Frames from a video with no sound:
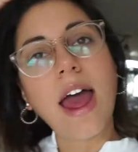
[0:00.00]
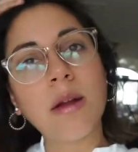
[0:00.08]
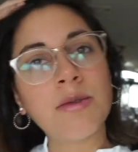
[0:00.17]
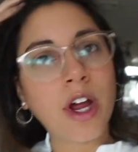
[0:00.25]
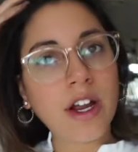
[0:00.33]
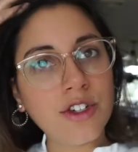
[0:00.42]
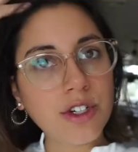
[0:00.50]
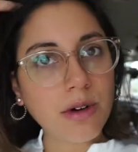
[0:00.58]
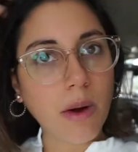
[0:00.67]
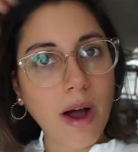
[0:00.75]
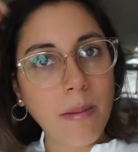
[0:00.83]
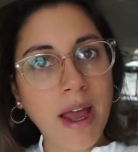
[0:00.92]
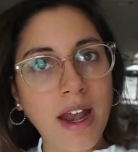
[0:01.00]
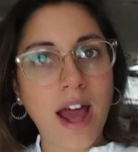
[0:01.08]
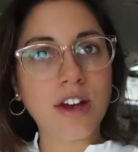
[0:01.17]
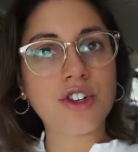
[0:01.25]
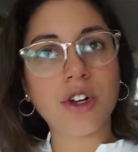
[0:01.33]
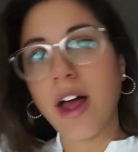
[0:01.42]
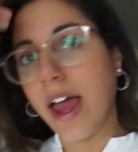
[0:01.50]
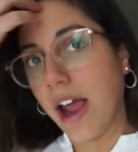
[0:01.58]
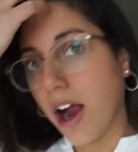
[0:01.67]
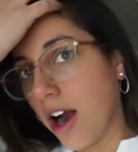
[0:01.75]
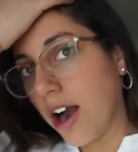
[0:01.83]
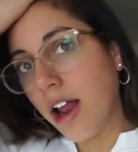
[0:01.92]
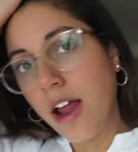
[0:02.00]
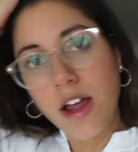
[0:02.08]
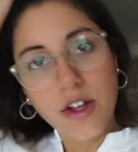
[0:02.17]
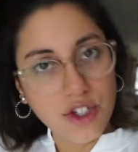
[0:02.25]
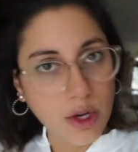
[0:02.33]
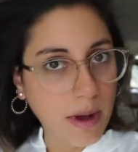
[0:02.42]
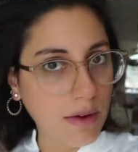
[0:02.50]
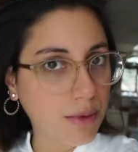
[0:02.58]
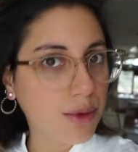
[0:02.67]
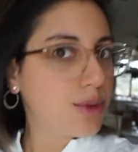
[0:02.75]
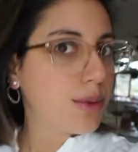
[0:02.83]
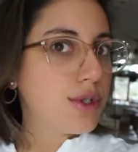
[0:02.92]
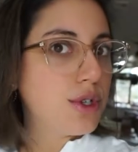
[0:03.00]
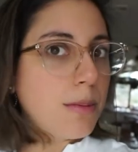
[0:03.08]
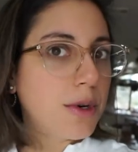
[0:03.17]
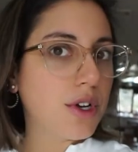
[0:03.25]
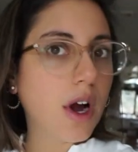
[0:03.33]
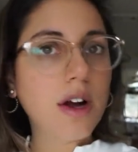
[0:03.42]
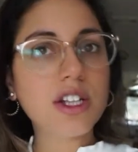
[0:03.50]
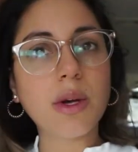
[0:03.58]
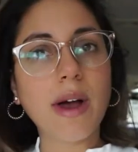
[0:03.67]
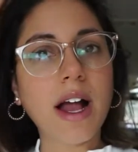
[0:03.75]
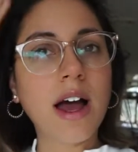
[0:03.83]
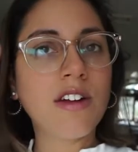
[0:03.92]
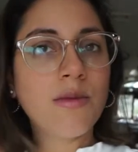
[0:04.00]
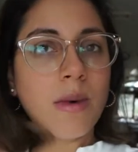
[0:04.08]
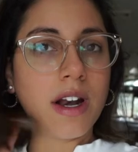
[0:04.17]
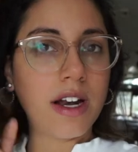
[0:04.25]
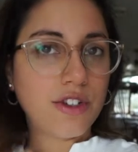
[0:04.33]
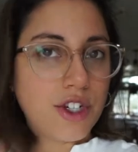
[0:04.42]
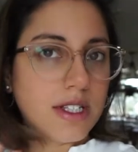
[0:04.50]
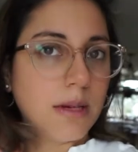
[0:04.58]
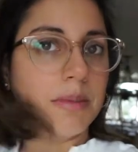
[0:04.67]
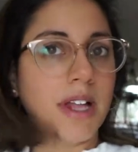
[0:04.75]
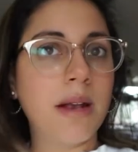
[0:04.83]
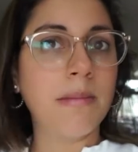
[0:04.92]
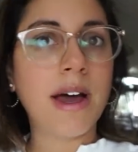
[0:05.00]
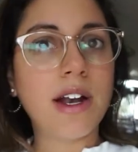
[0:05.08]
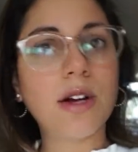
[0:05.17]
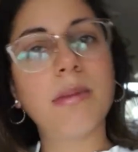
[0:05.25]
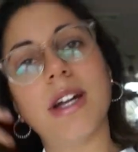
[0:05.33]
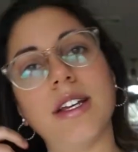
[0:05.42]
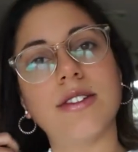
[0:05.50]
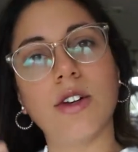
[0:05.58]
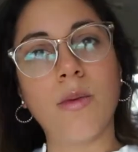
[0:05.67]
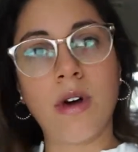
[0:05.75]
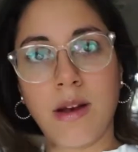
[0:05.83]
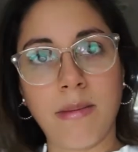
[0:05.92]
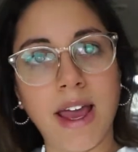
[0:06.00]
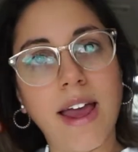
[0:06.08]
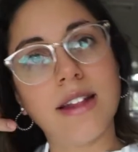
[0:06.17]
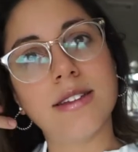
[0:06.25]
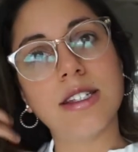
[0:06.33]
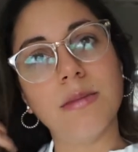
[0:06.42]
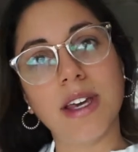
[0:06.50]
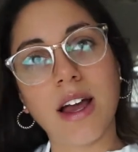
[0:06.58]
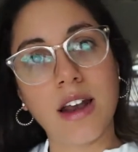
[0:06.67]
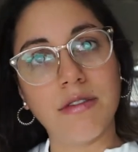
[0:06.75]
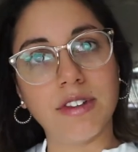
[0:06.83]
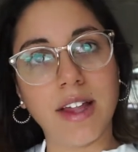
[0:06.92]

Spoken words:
And I'm trying to grow out my natural hair. So my roots were super dark. So I kind of wanted it just to blend better, but I still wanted my ends to be kind of